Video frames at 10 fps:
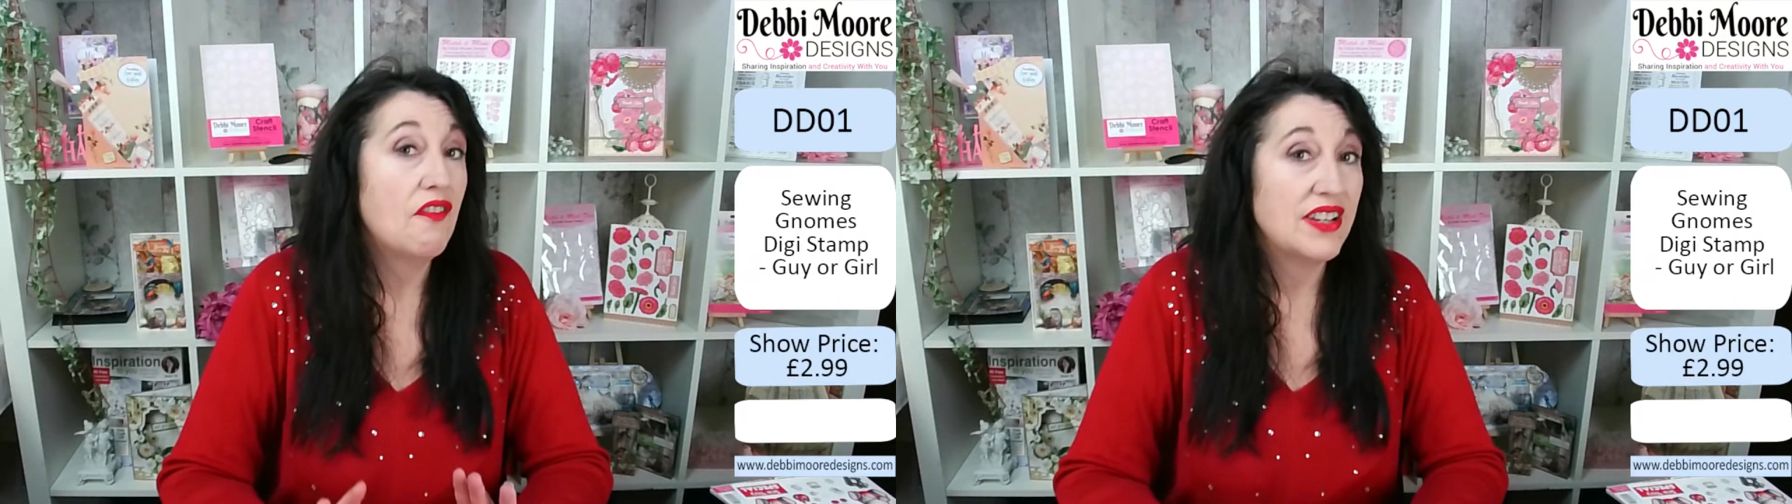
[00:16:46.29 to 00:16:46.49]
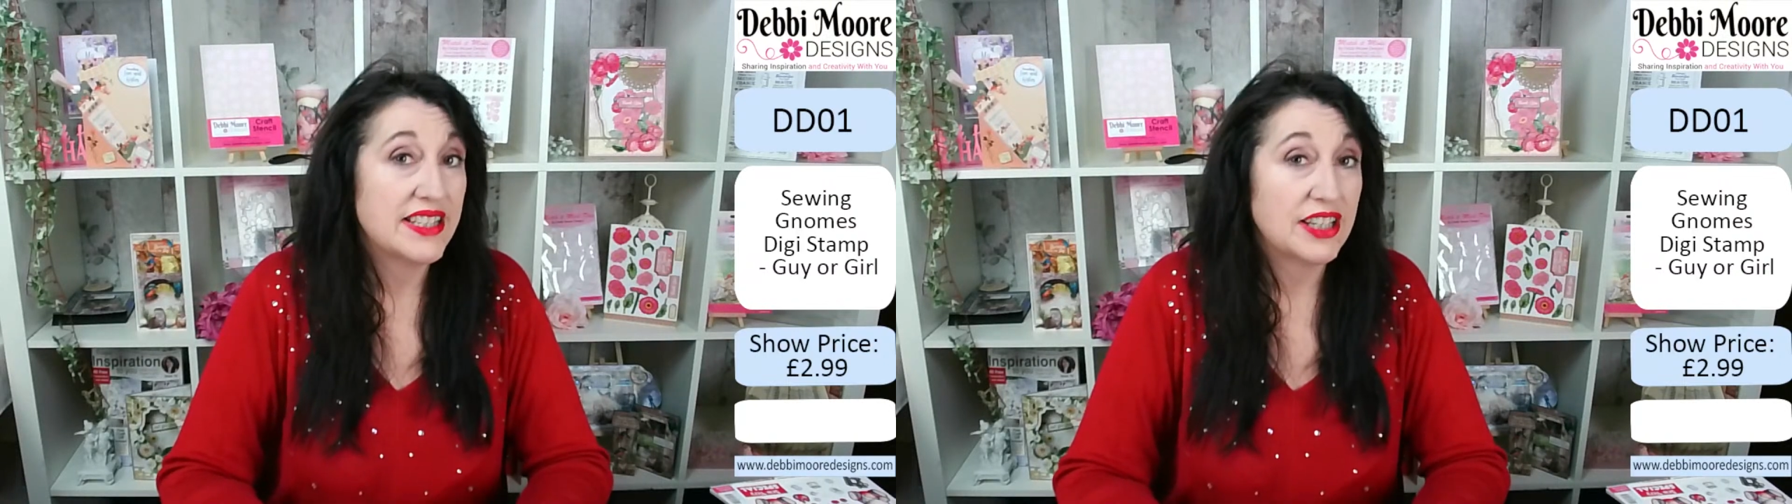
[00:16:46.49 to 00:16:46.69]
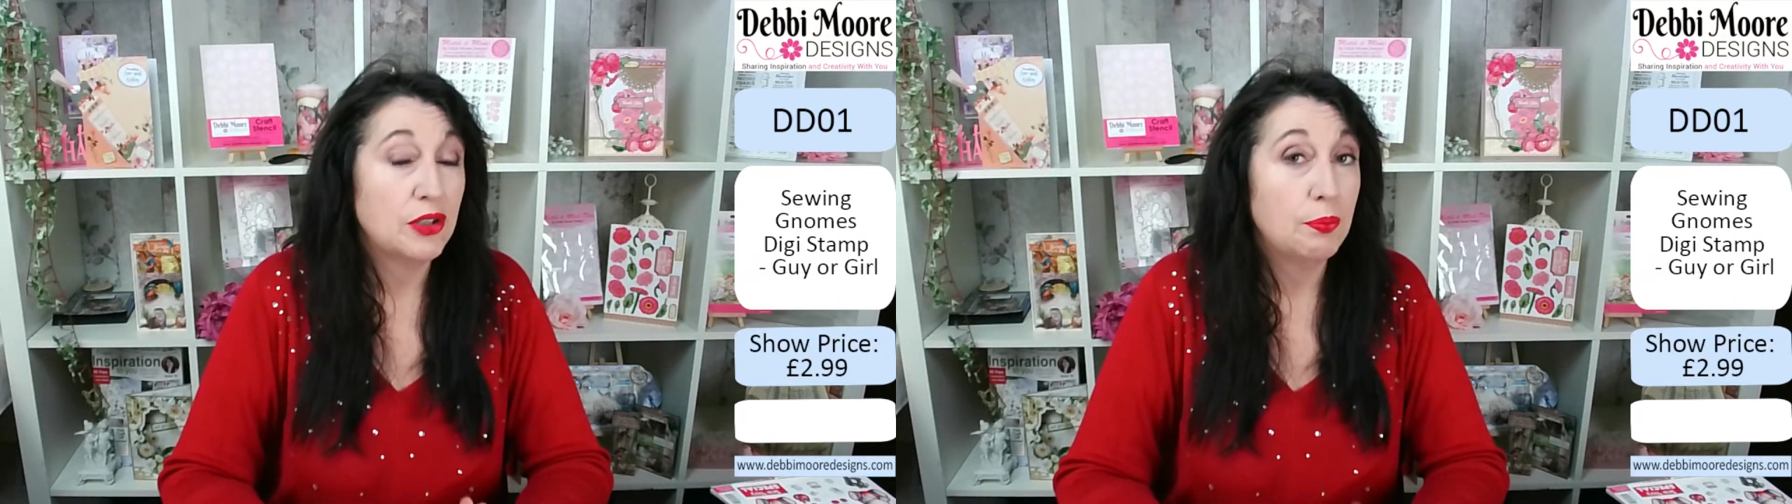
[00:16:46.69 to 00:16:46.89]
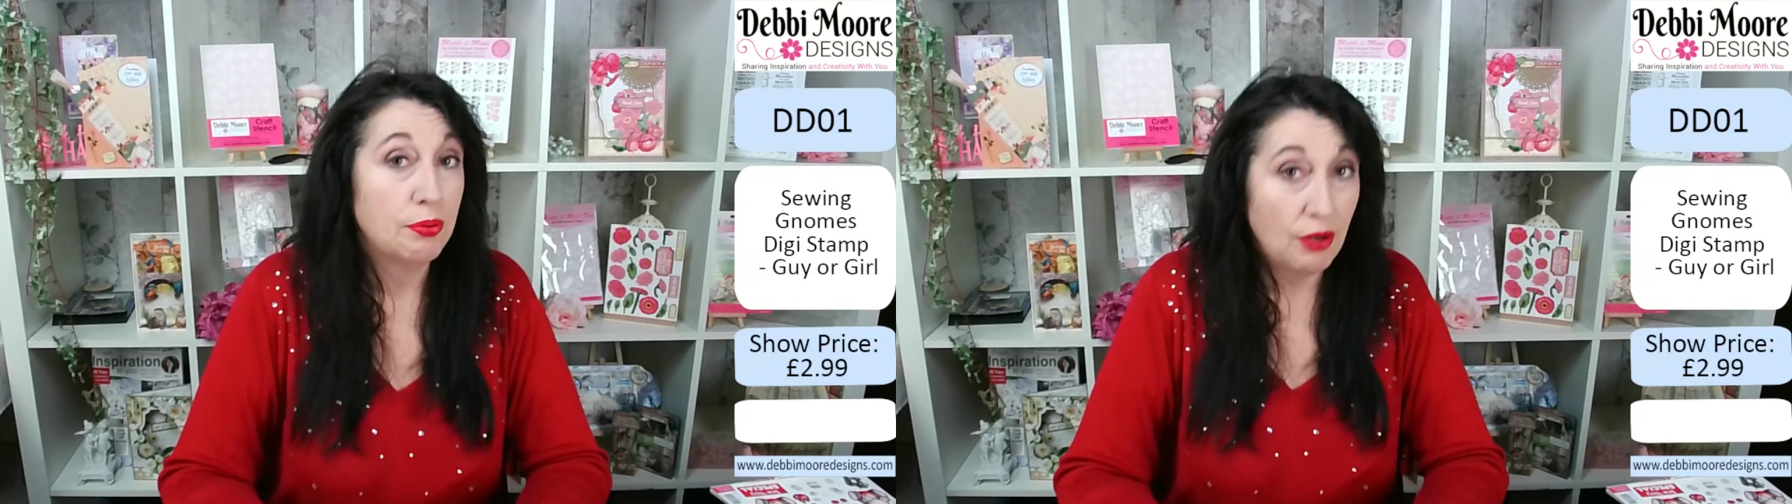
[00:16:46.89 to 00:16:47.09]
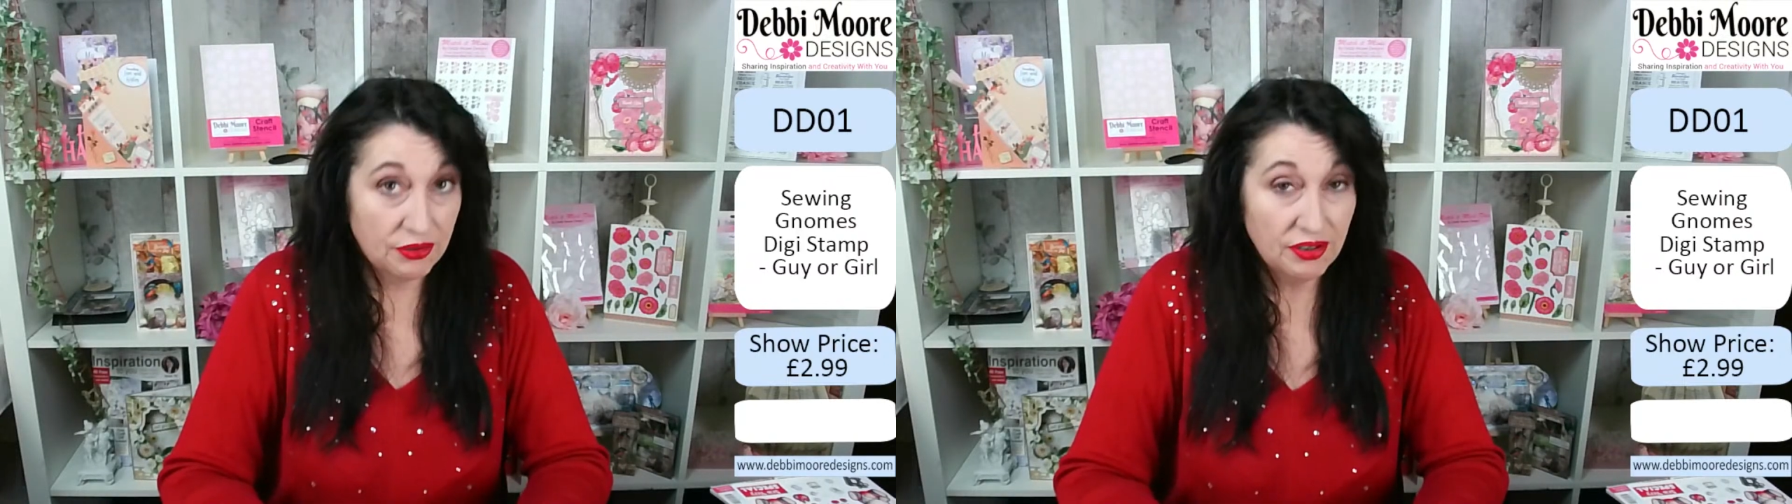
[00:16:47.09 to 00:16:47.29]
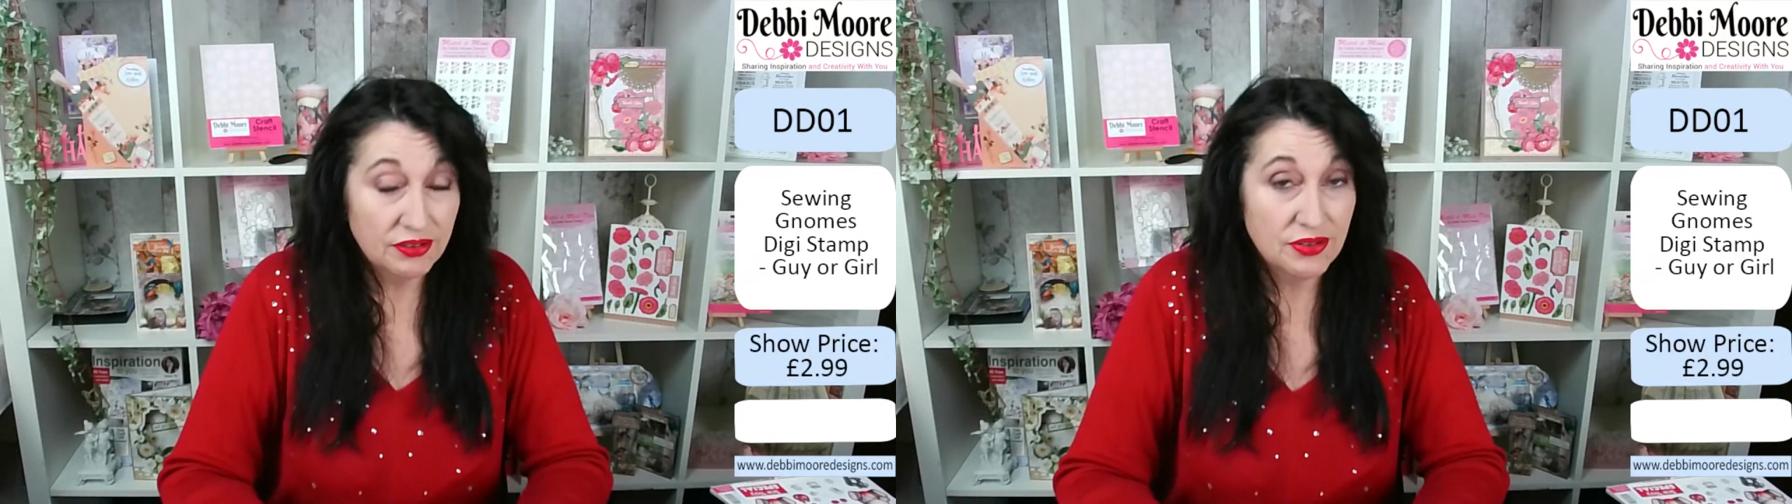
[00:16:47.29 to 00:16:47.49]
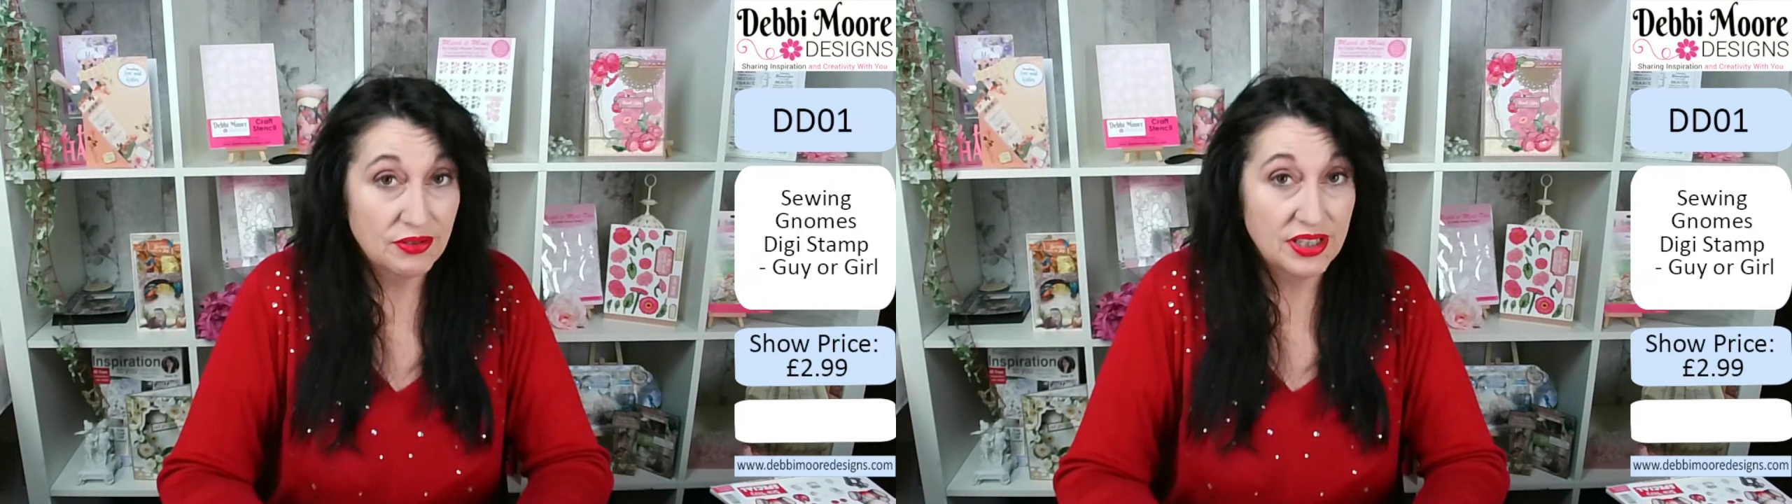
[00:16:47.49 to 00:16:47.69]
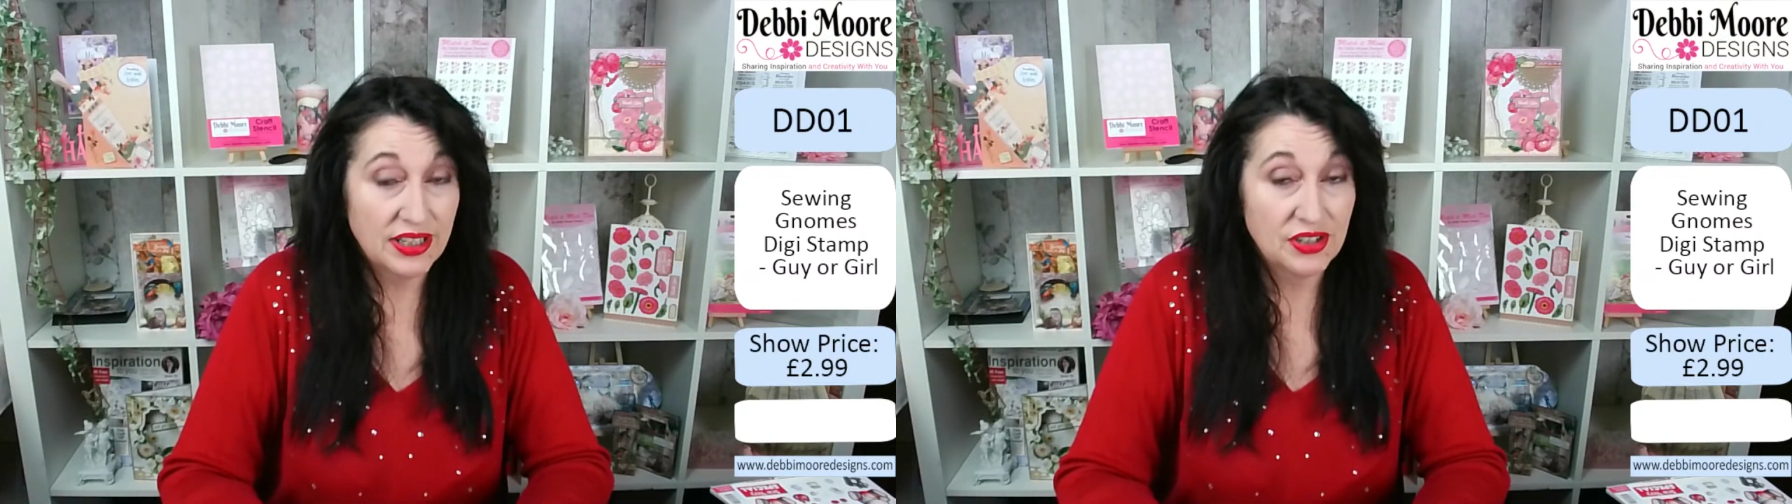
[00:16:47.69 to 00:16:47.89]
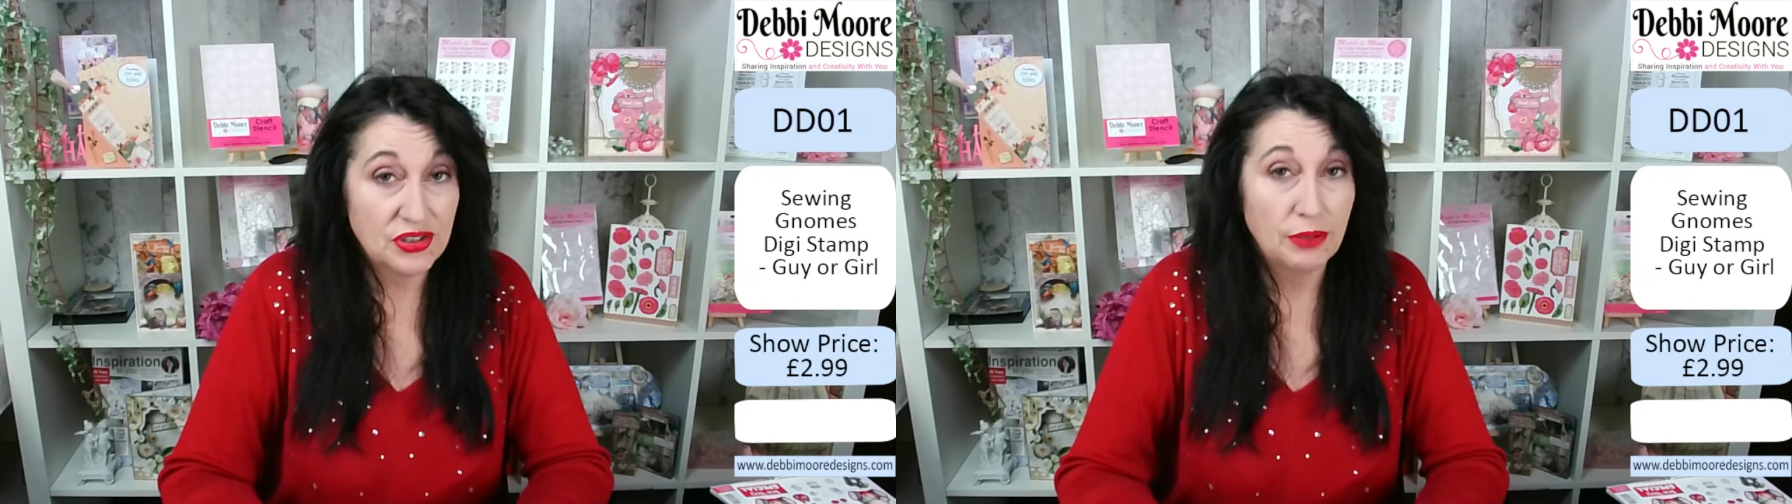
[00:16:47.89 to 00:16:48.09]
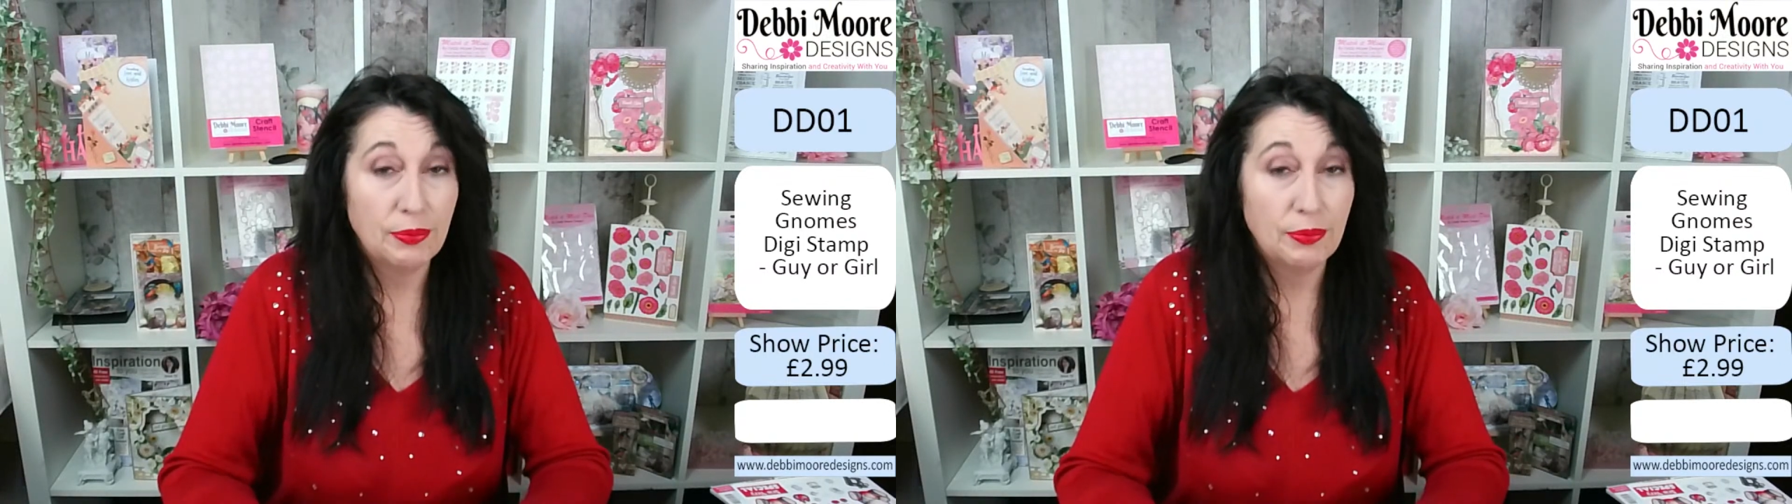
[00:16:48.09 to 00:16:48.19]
physical products on tonight's show,